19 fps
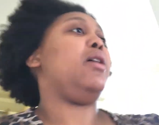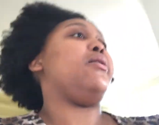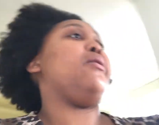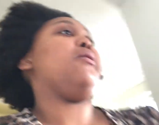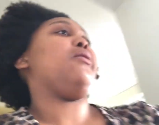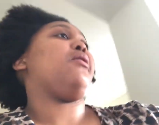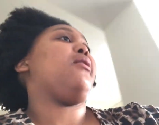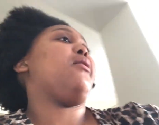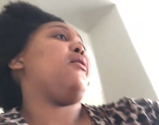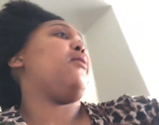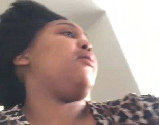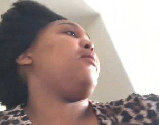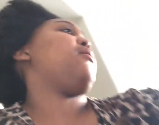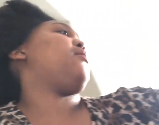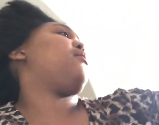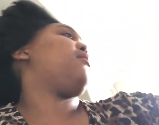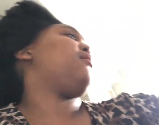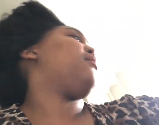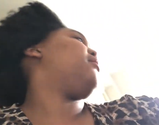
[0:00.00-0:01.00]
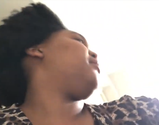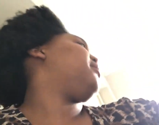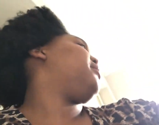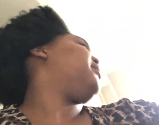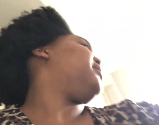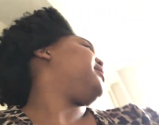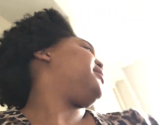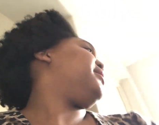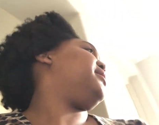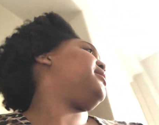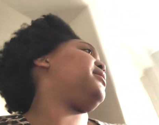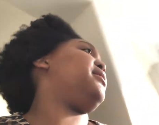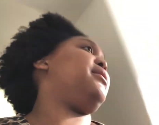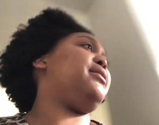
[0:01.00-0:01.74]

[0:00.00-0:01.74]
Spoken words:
Nobody speaks.